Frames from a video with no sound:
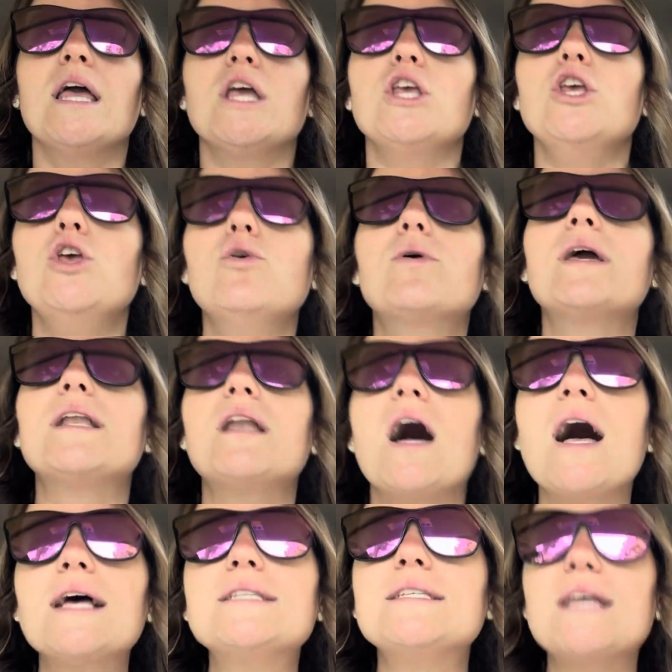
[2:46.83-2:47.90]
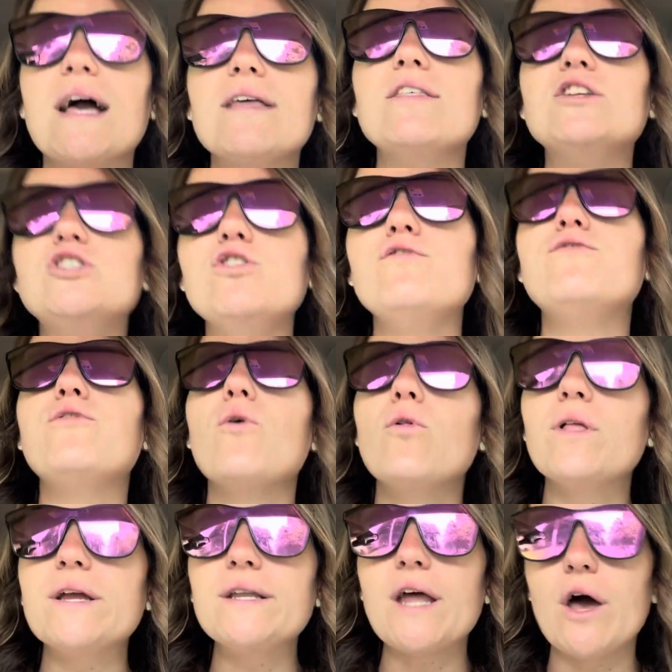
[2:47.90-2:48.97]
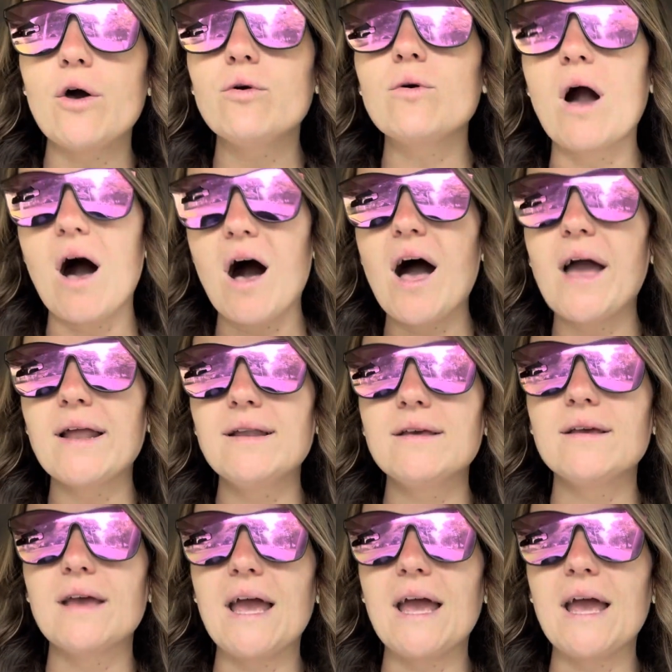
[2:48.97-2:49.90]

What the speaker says: you cannot say that you fully know God